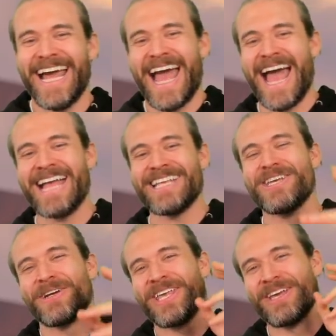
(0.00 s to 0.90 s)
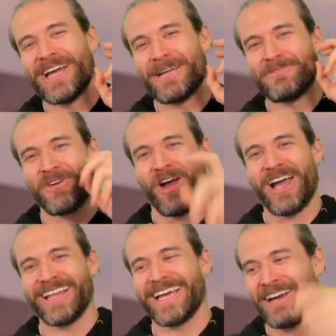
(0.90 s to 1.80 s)
And you end up
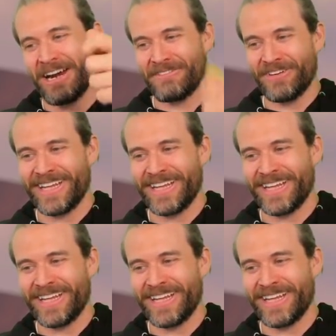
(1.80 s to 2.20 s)
drawing like Carnival